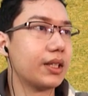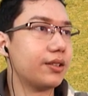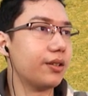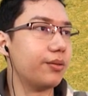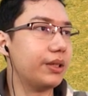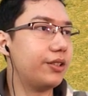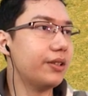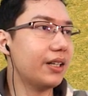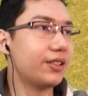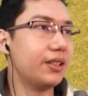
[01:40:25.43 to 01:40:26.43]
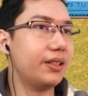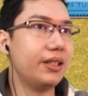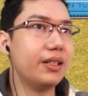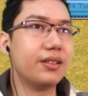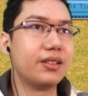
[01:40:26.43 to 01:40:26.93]
So we do actually
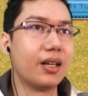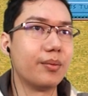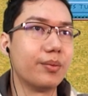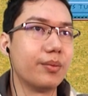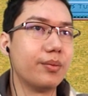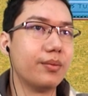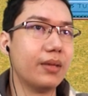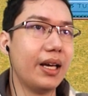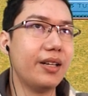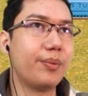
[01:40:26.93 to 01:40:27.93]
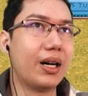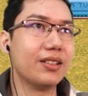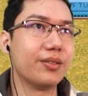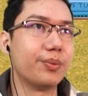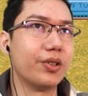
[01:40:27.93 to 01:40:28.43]
need some 8
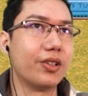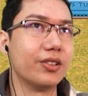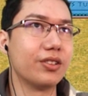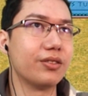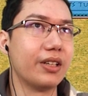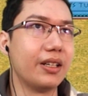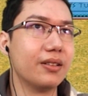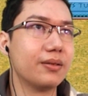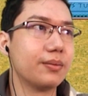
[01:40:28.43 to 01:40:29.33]
bars of bronze, right?